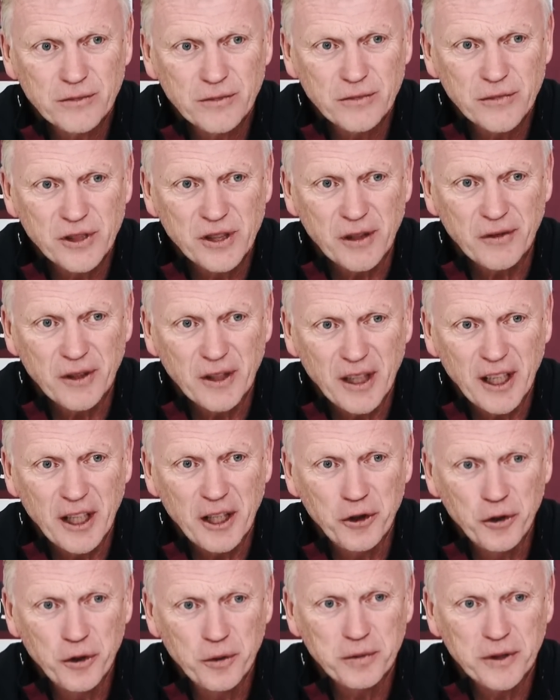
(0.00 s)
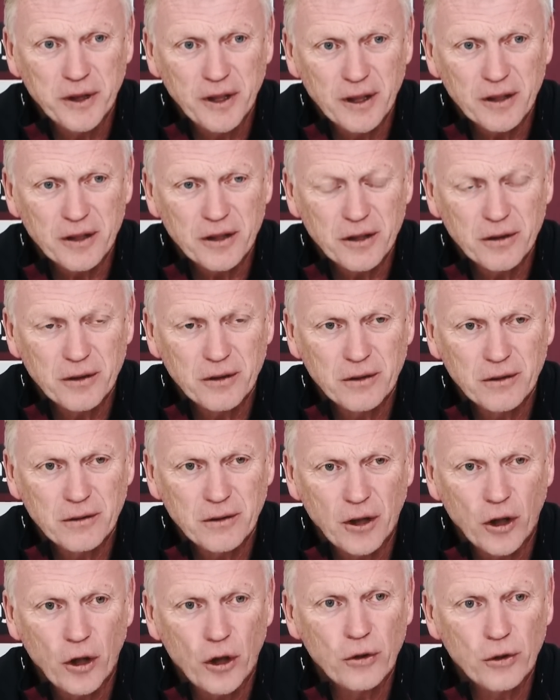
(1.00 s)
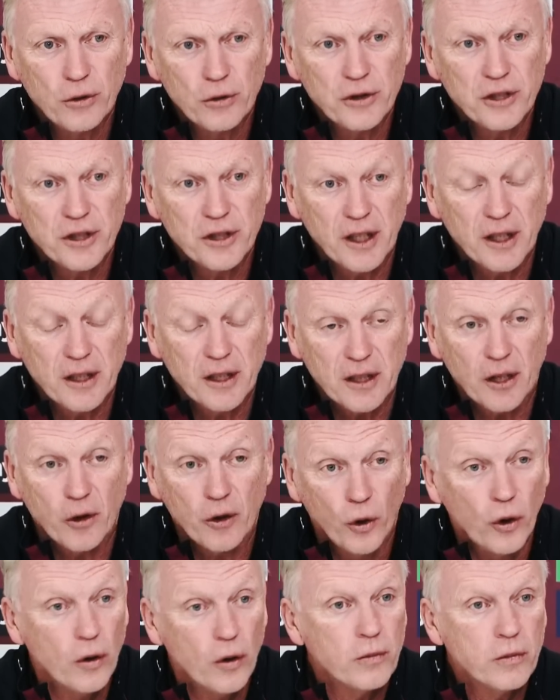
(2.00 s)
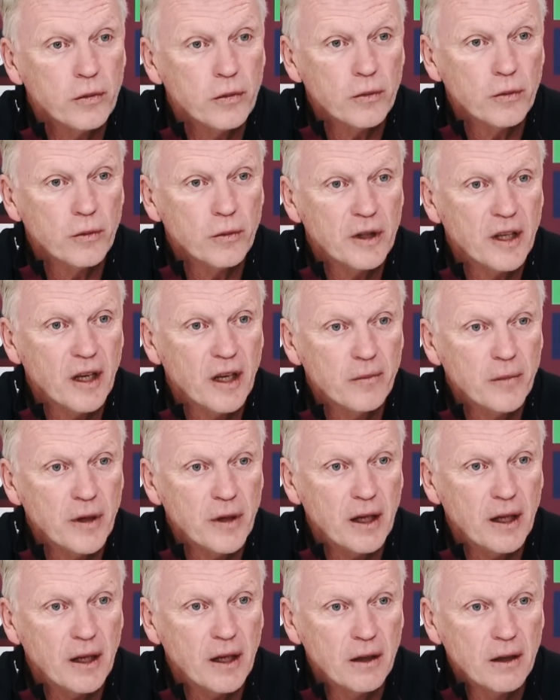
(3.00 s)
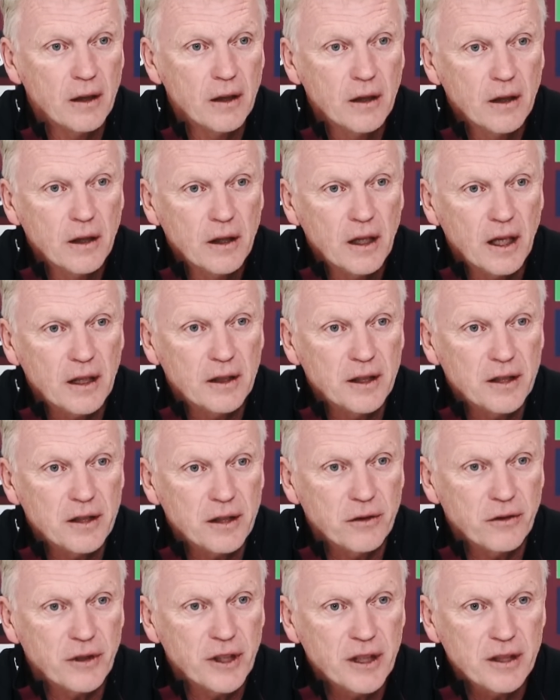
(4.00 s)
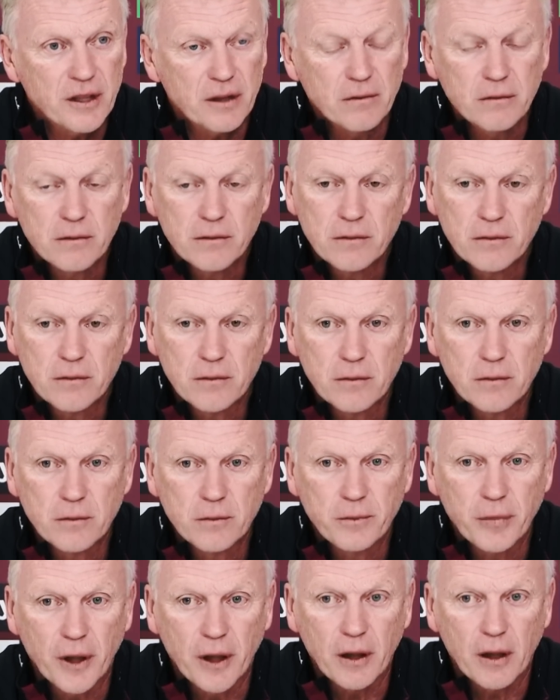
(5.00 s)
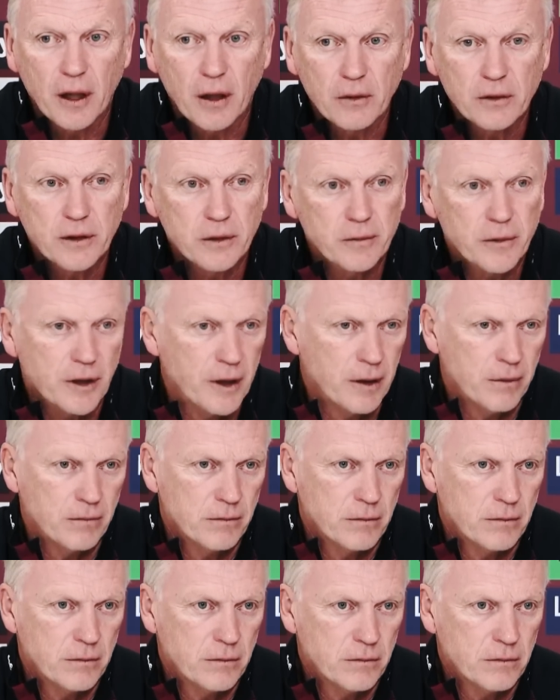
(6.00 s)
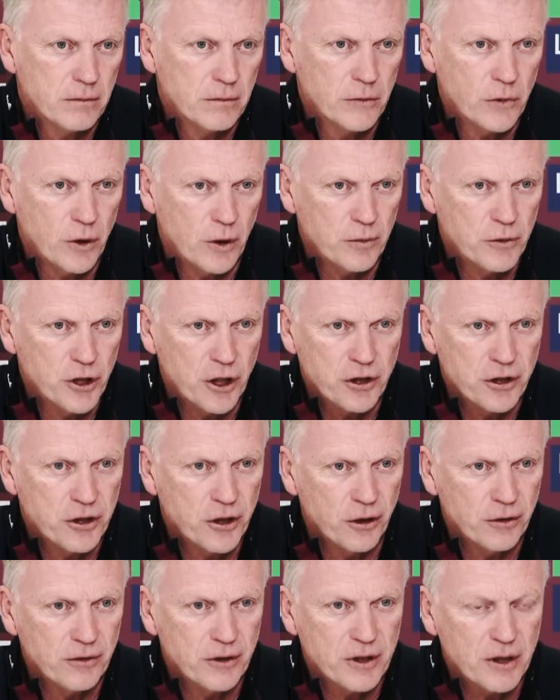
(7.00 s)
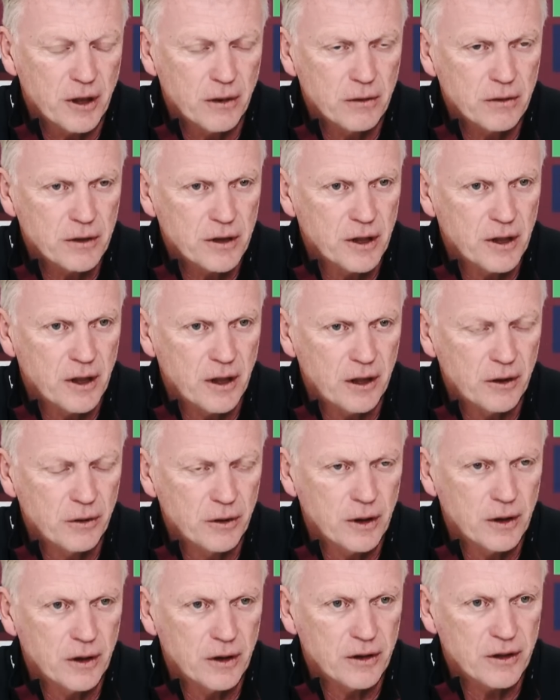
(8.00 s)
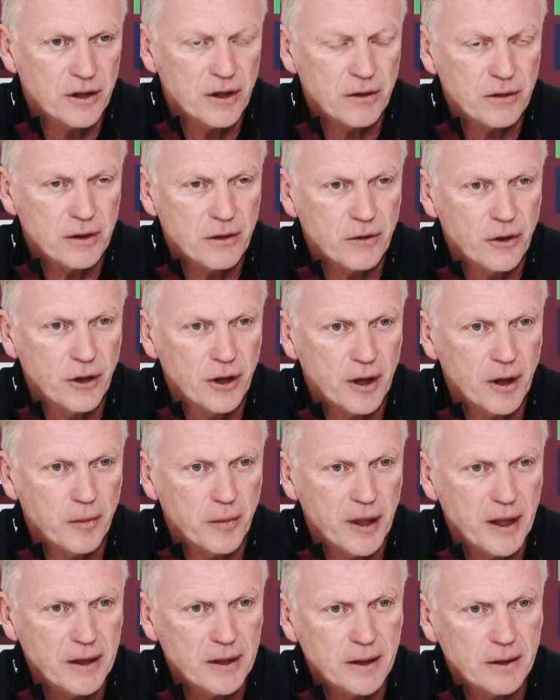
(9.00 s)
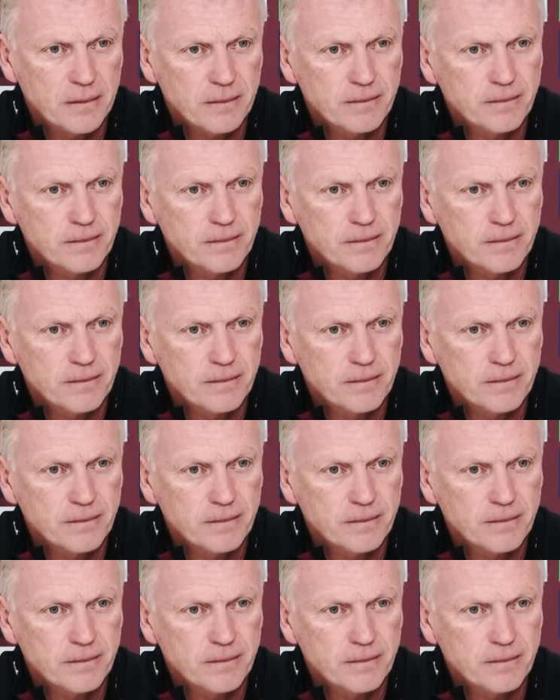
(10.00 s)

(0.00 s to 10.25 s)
7 or 8 new players. So all those things I hope would give me a decent reason. But ultimately, I'm judged on results, and I know that the results have got to get better.